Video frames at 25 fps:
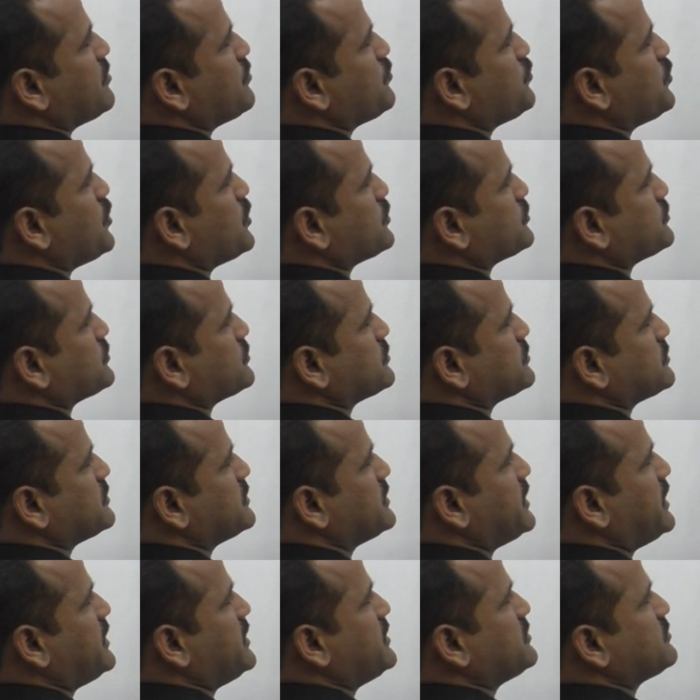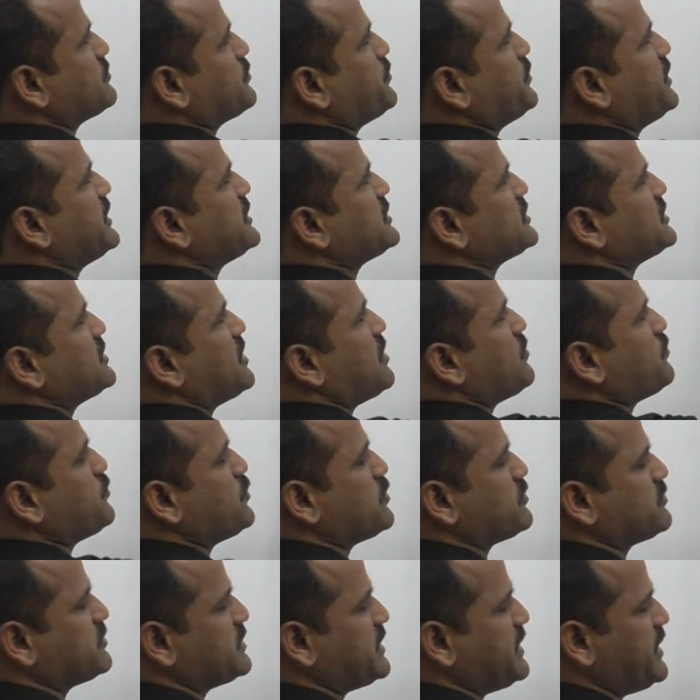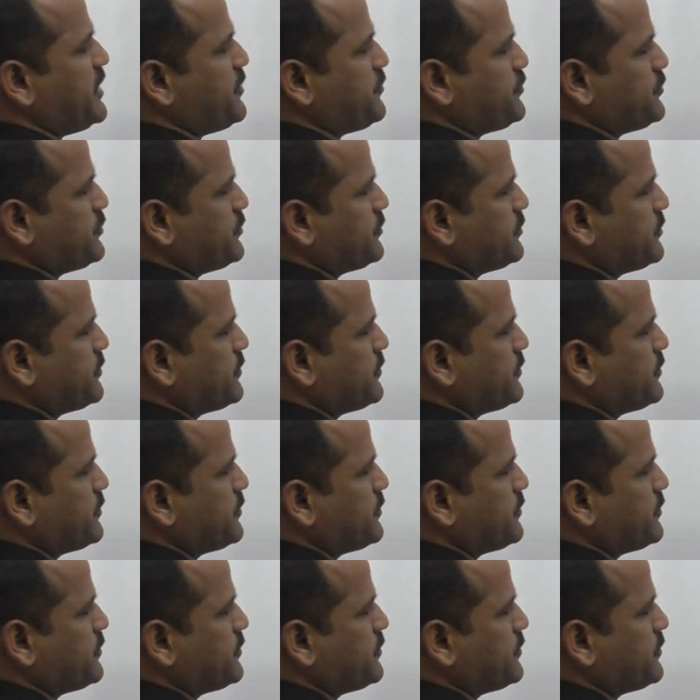force, that is frictional force F.